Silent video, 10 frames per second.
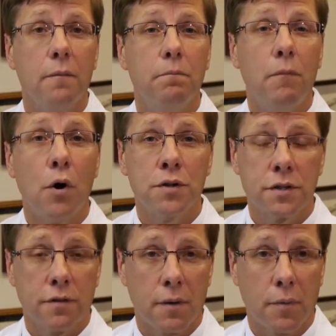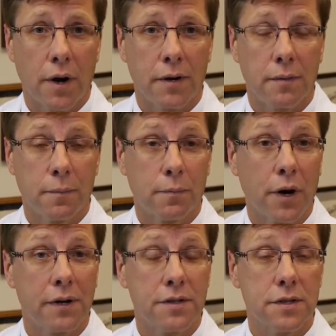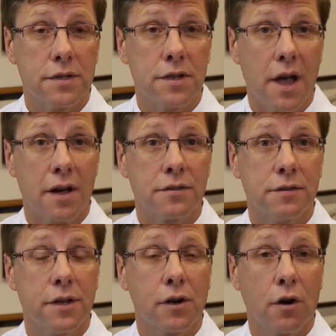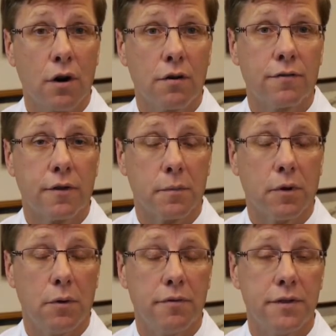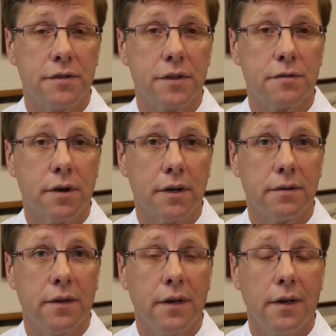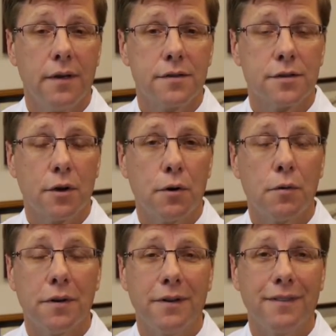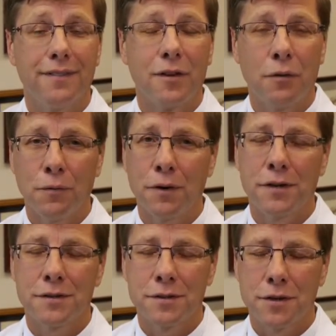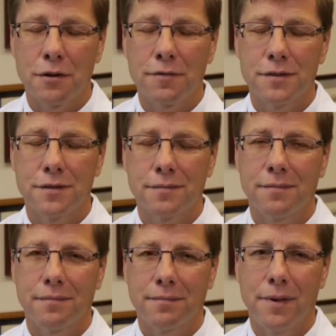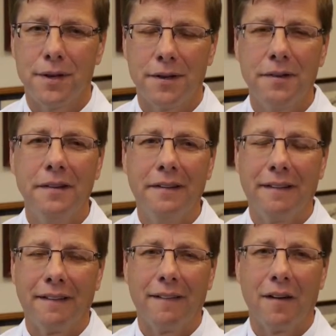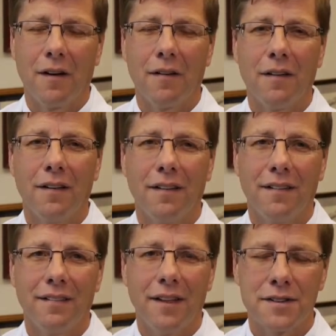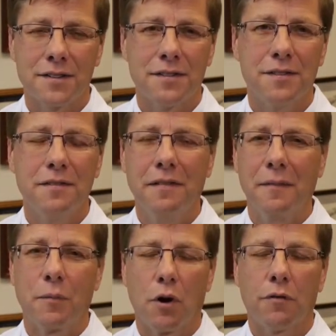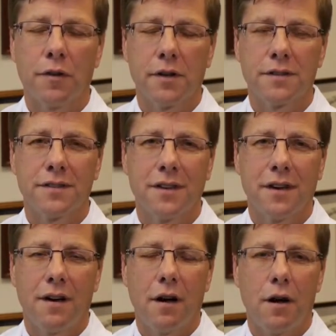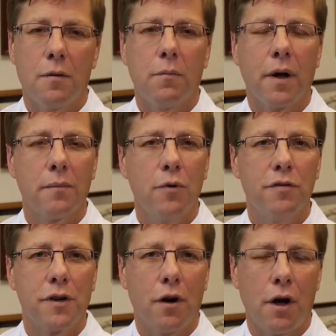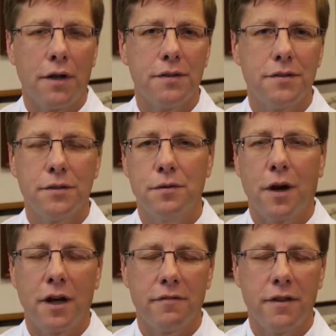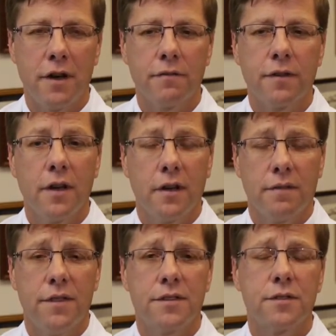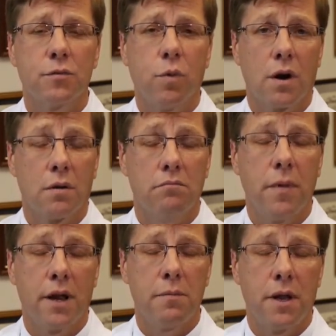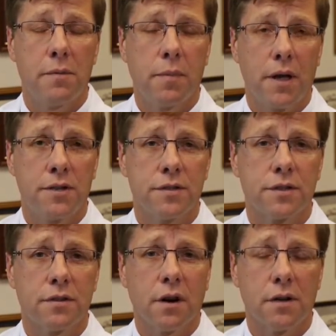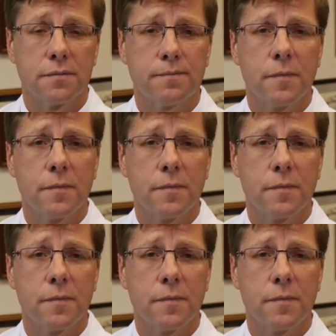Most of our pregnancies actually occur from clomiphene citrate. So don't look at yourself as being less than perfect by moving on to IVF. This is where many patients start.